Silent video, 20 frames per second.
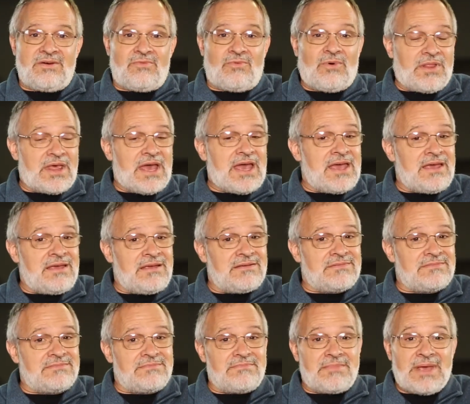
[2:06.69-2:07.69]
well, they
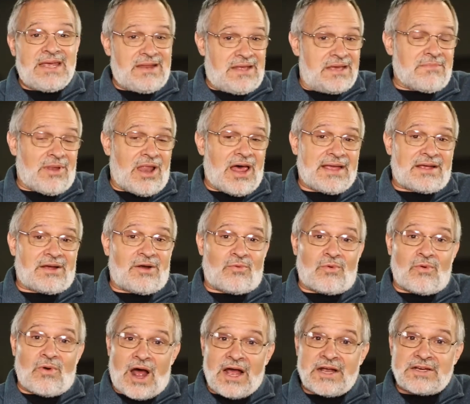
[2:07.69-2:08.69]
made him like a
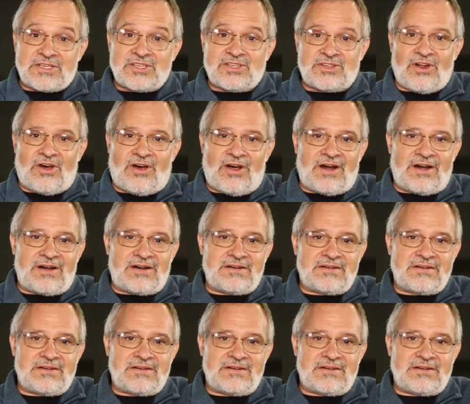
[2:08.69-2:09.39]
rock star.